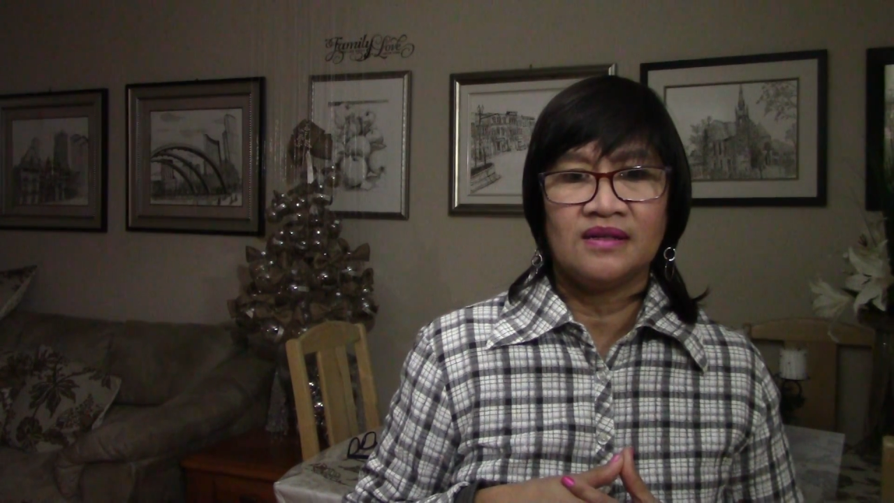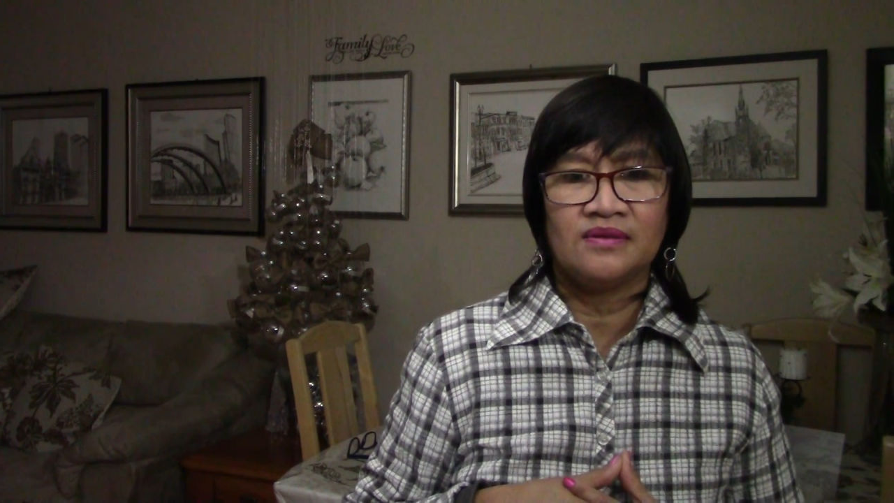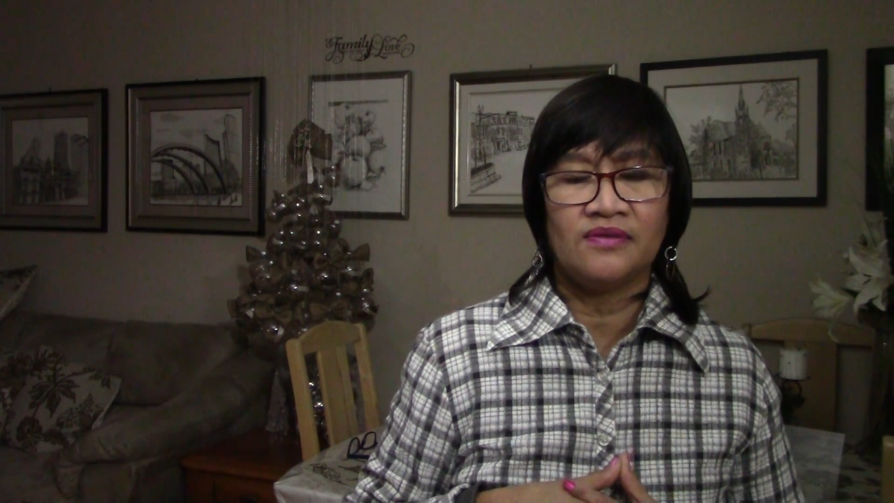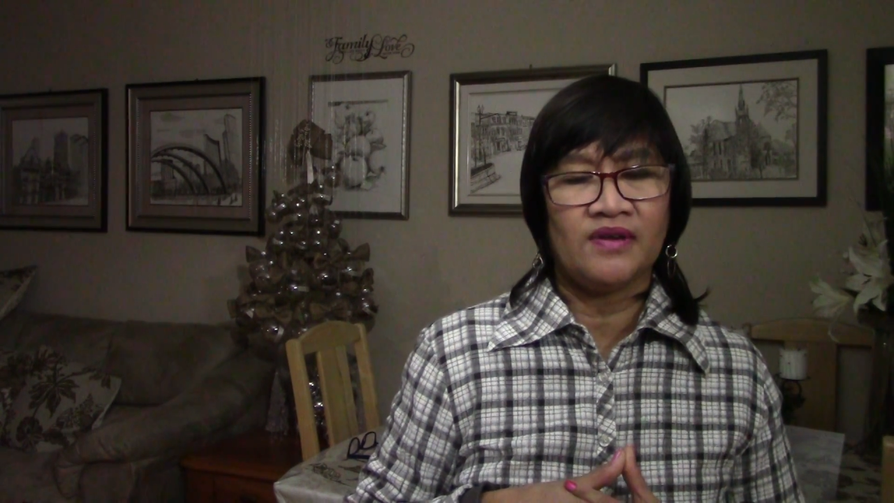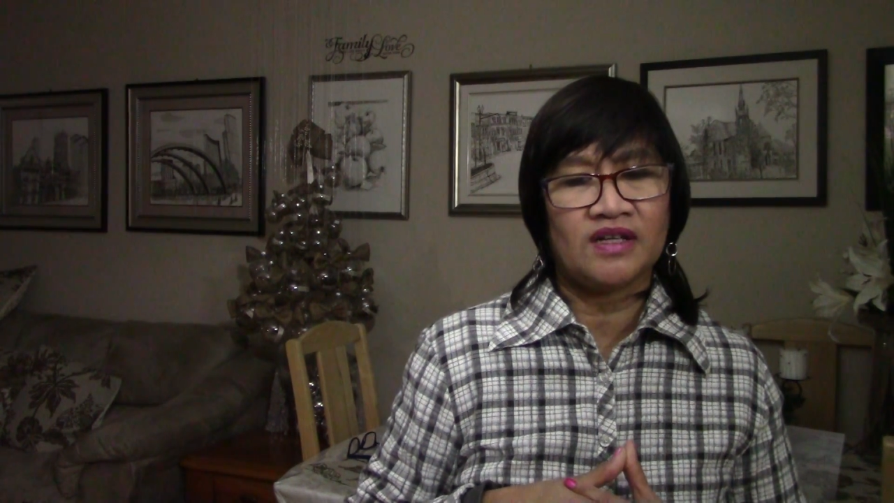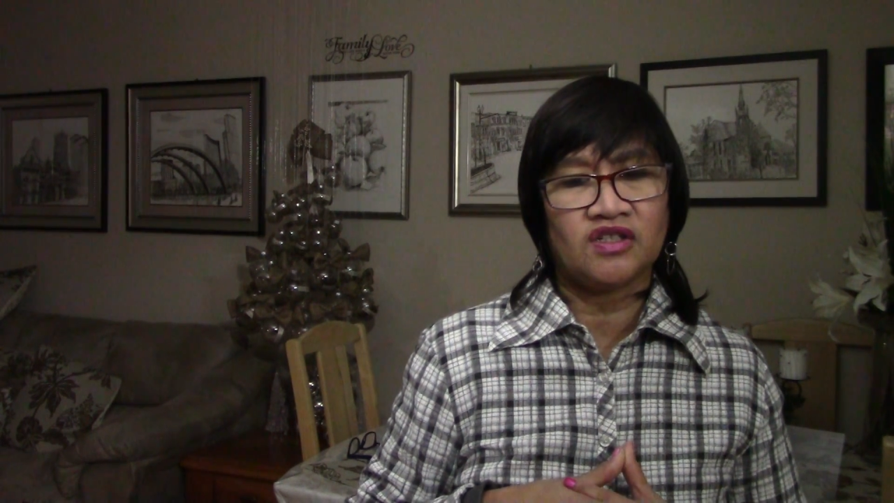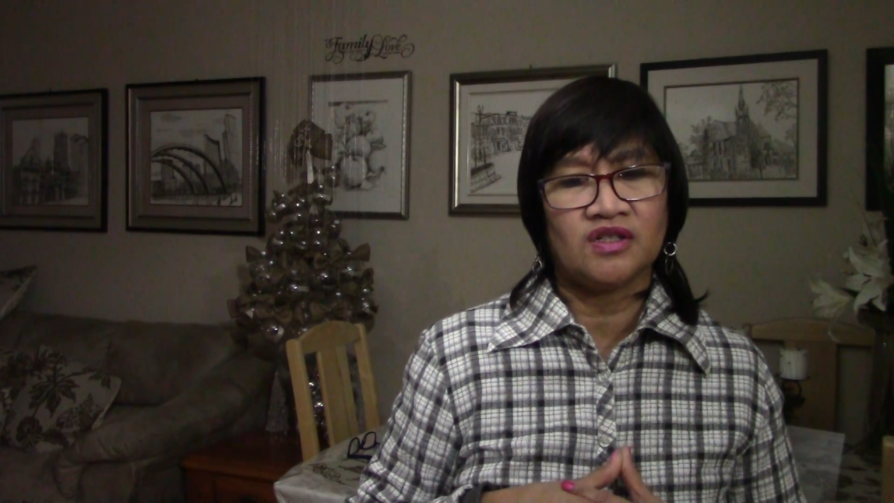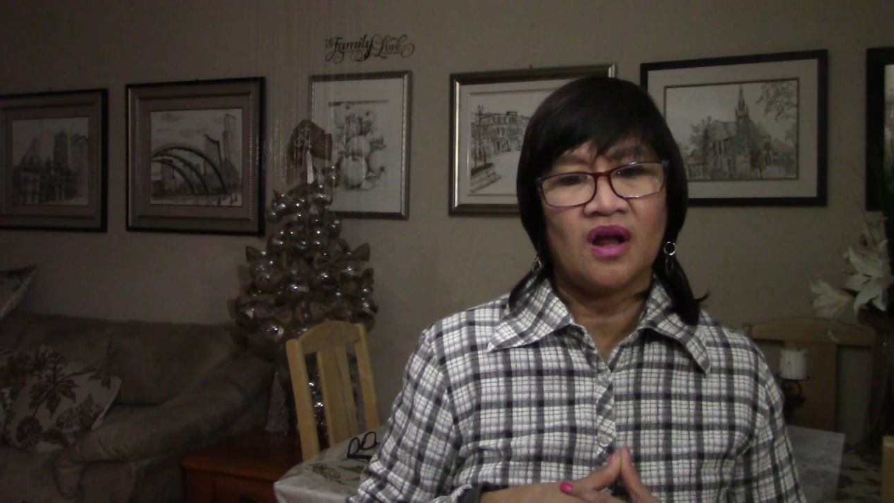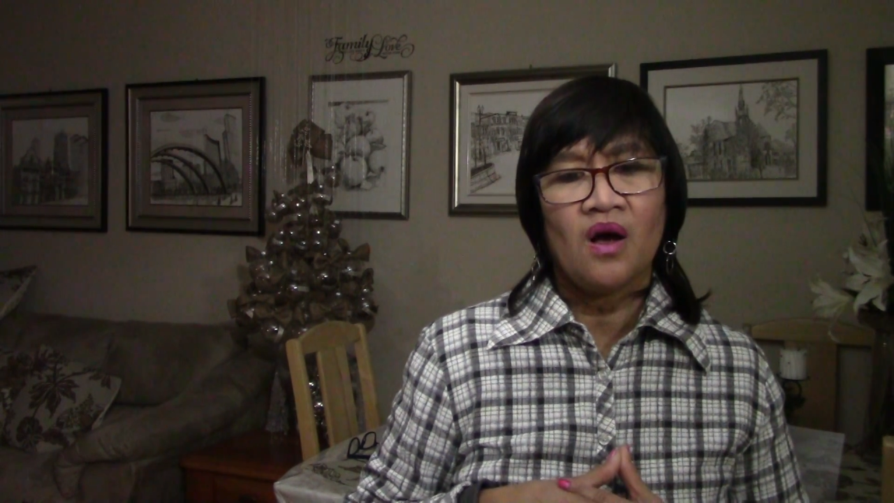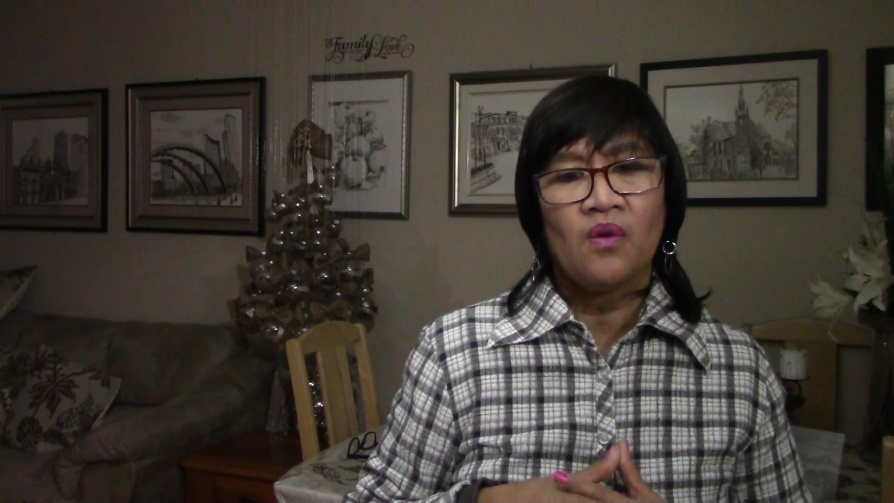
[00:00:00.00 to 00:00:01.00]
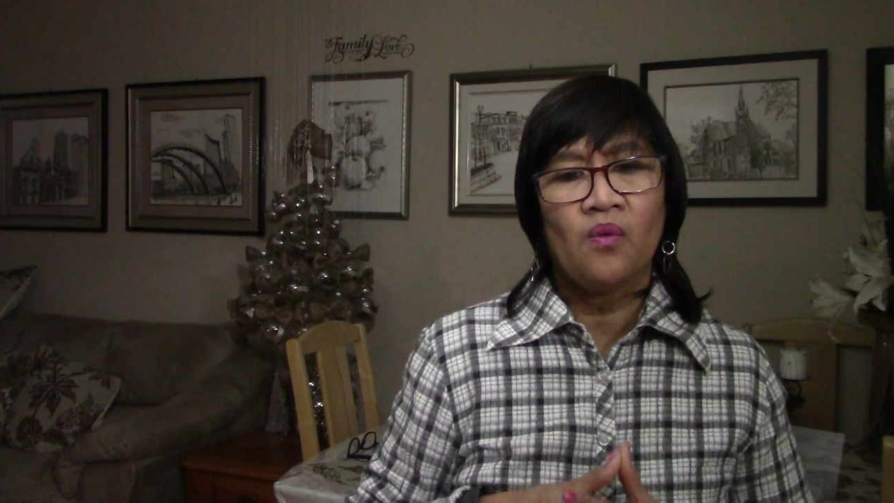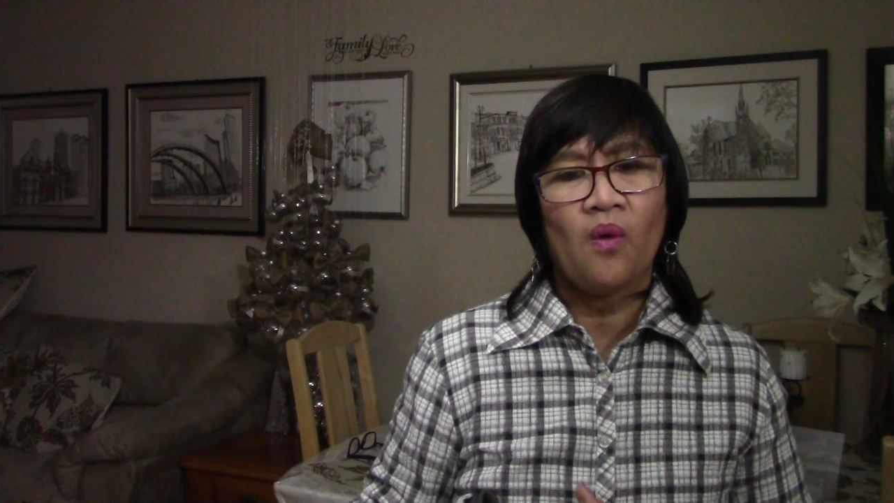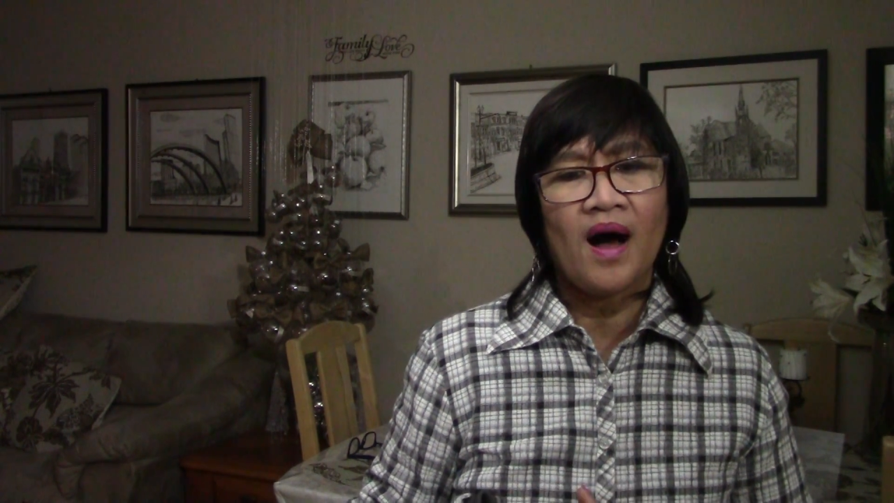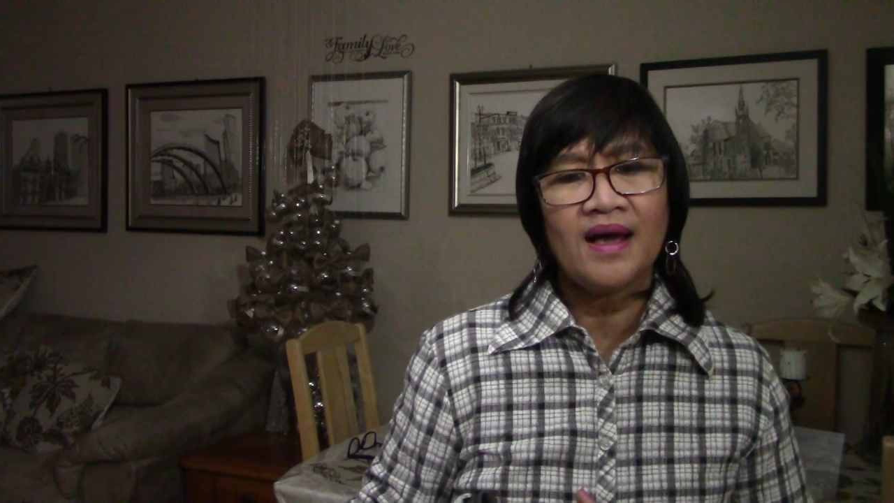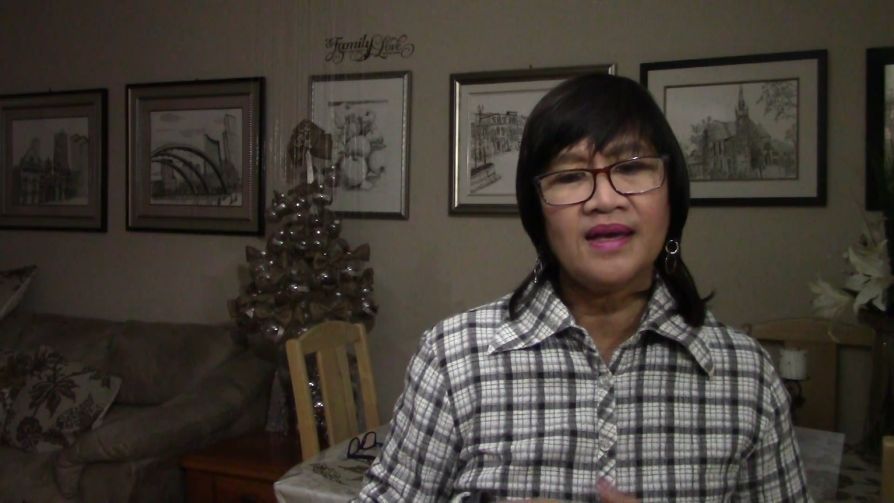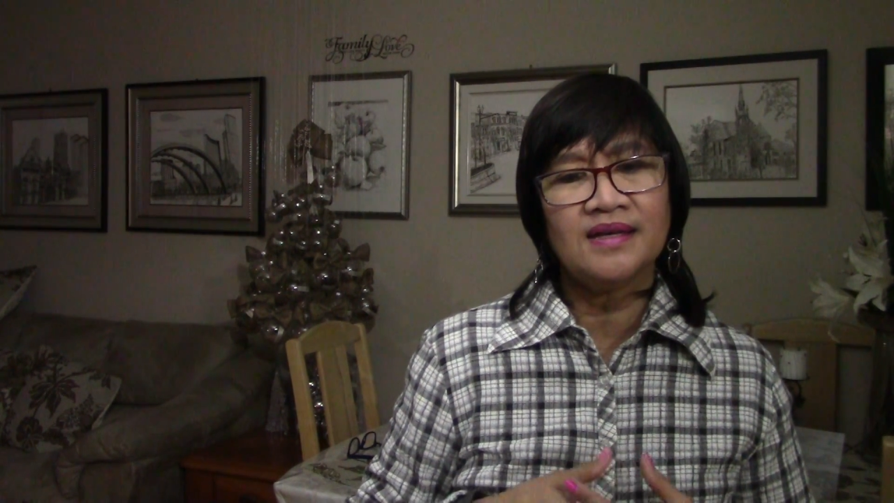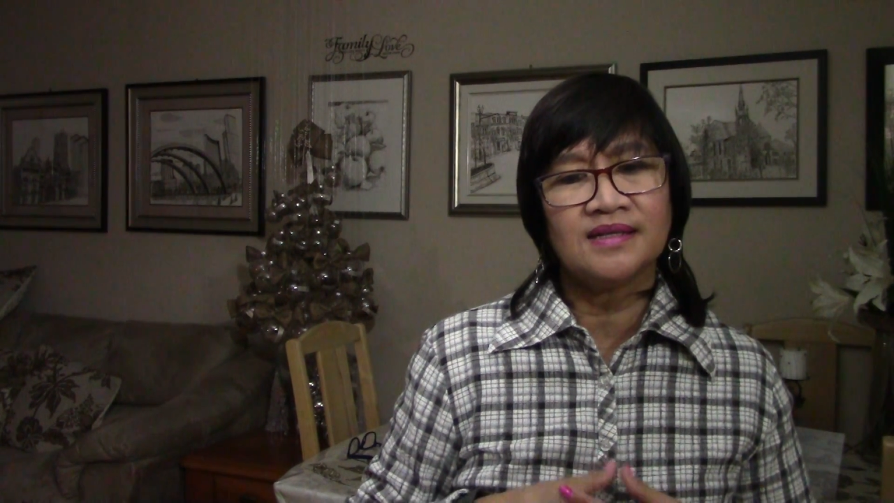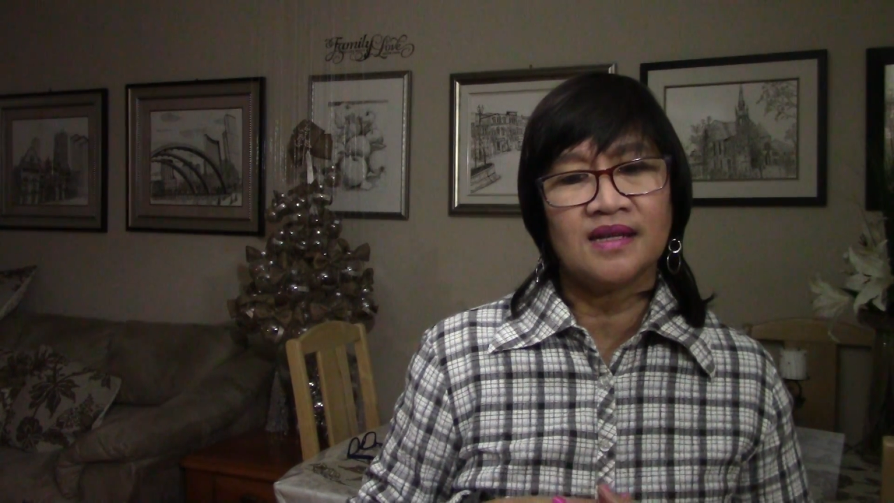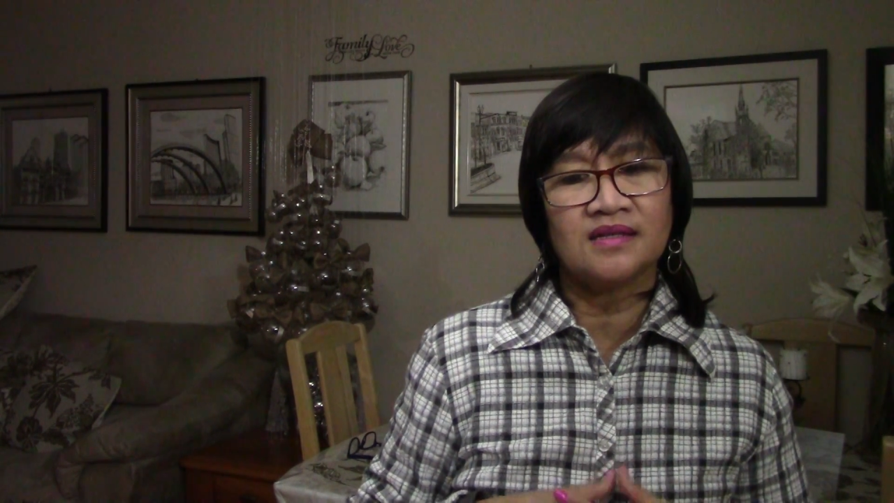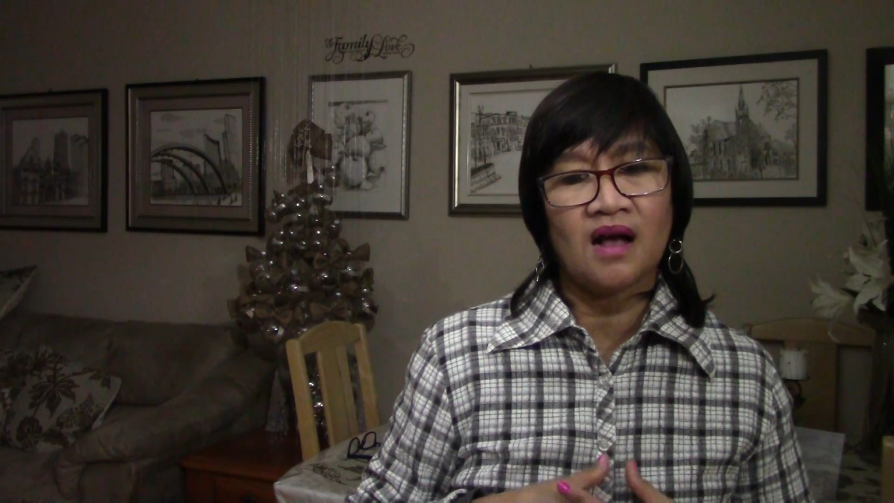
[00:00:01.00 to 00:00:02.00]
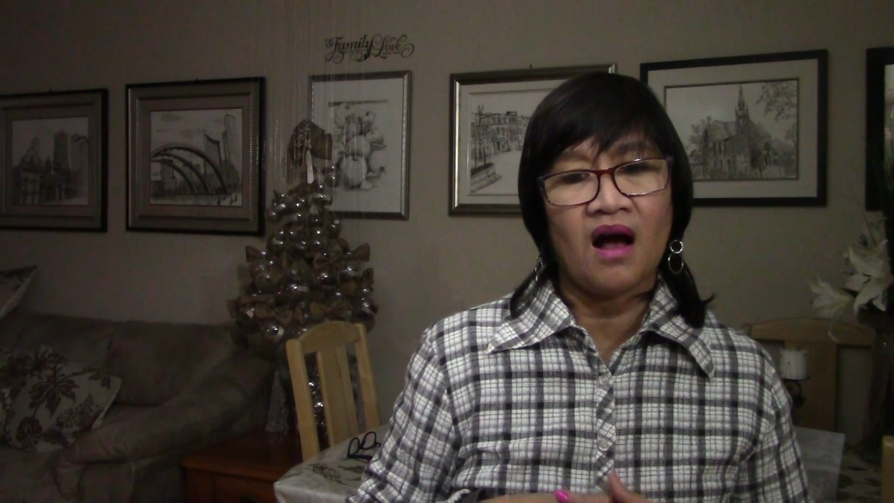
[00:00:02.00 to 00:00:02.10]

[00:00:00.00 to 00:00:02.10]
Reflection. Why is this